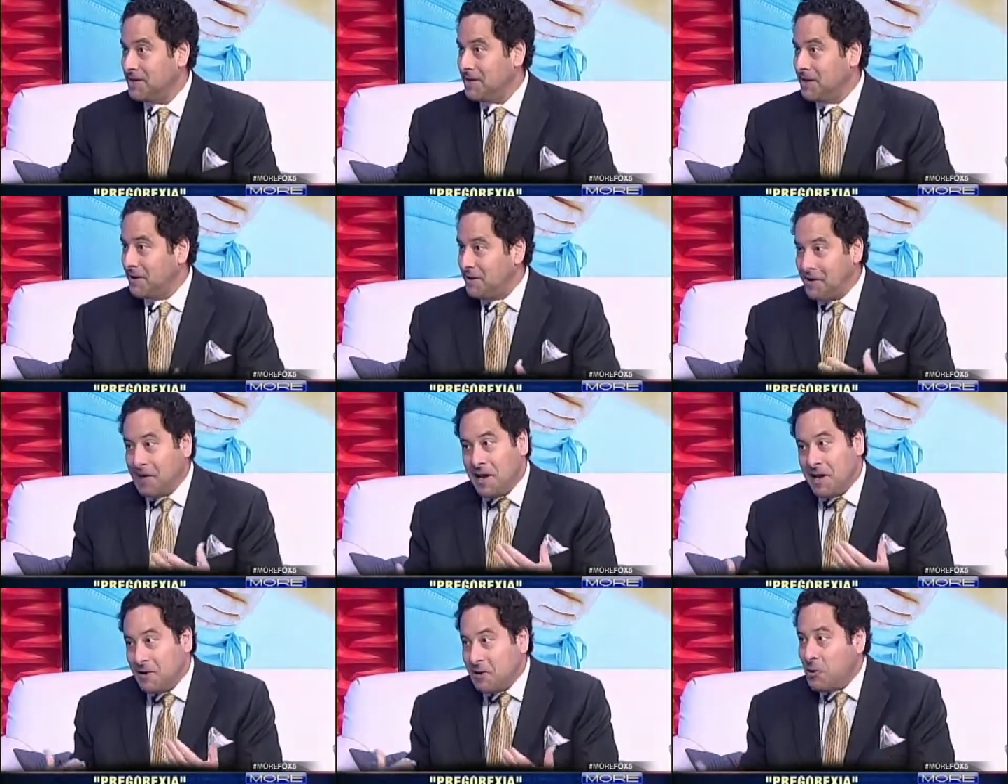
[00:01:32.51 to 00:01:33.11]
And
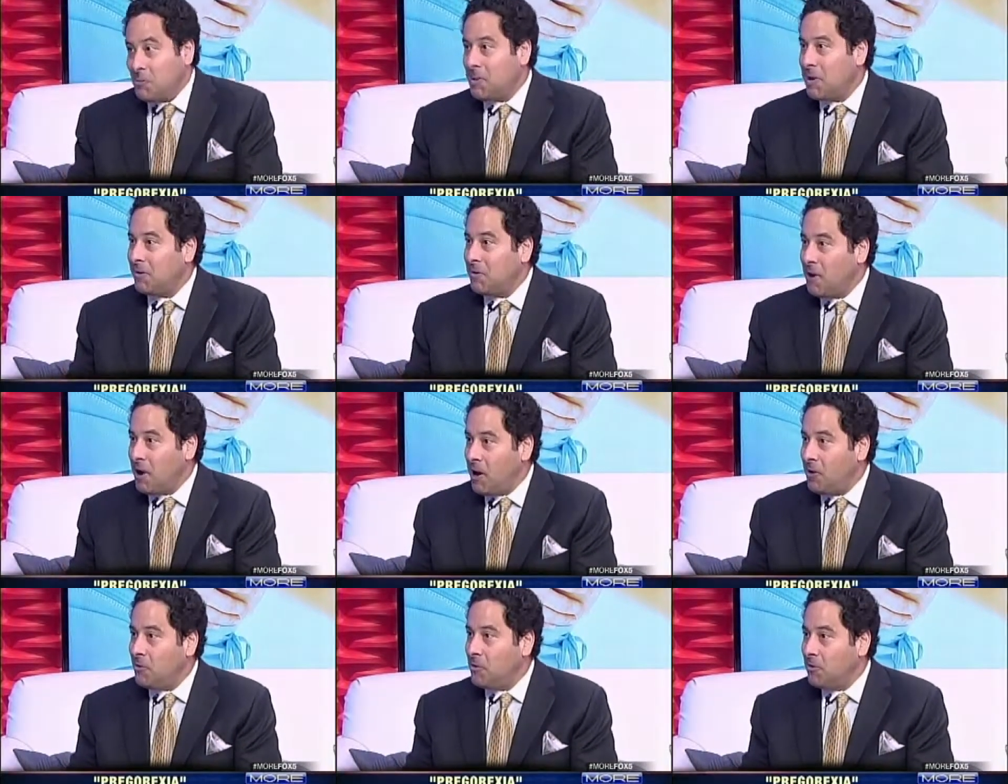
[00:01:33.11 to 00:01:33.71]
and no matter
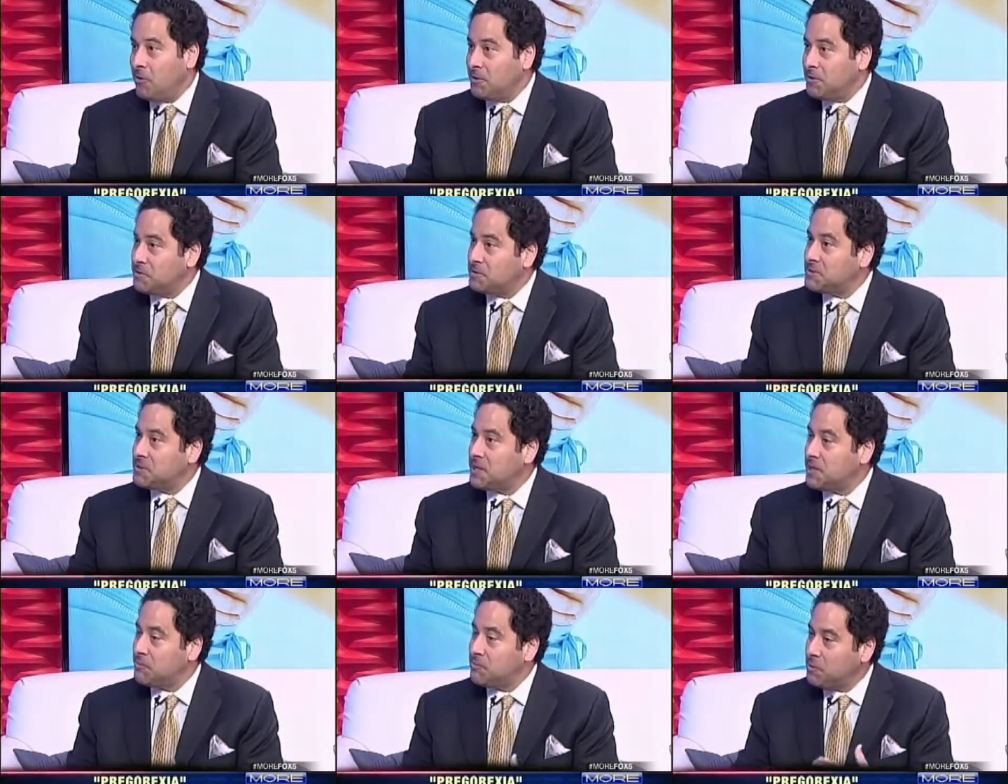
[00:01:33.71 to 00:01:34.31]
how hard you
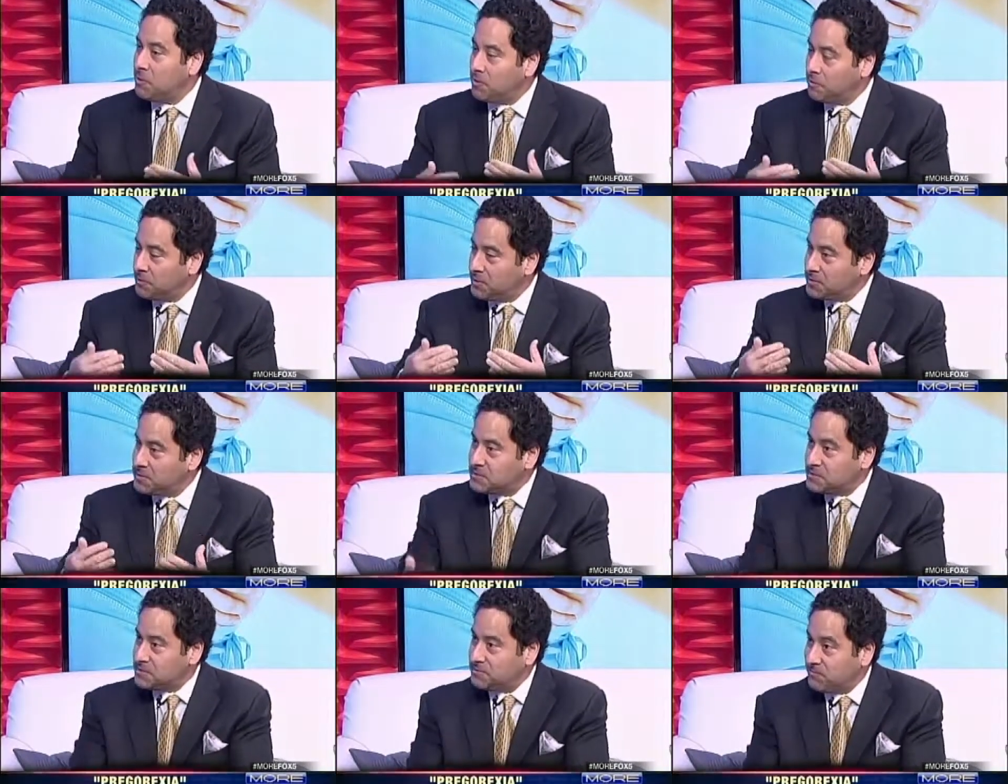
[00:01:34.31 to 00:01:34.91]
say, "Well,
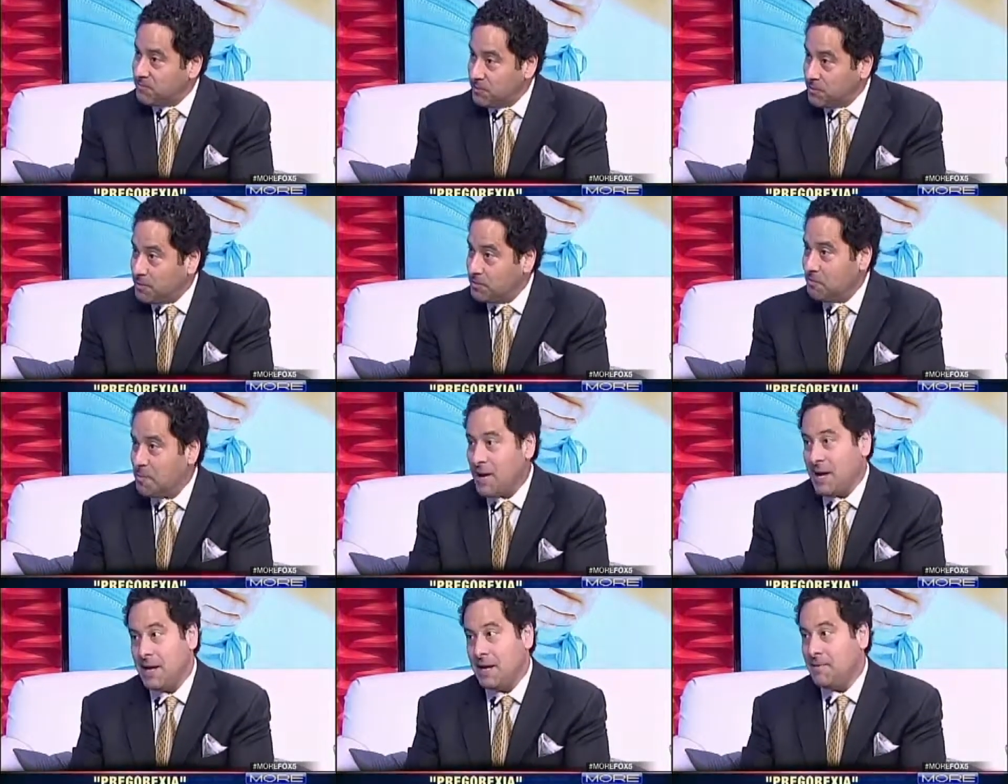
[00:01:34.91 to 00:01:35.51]
this is for the
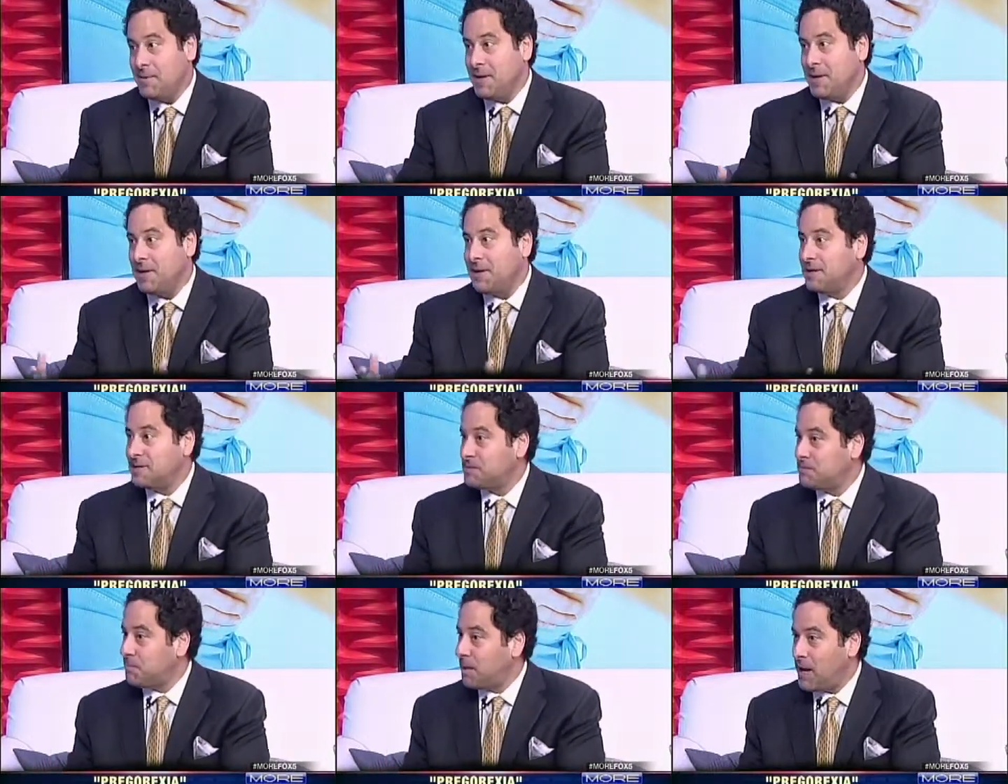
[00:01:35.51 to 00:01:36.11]
baby,
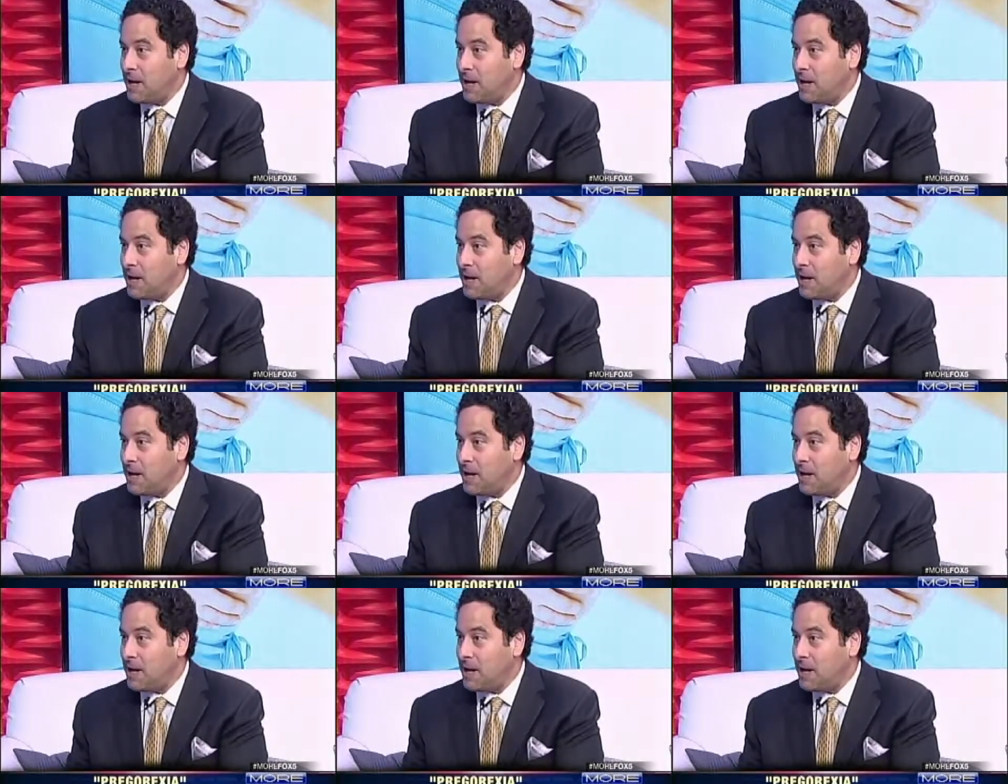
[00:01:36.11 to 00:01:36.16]
it's right.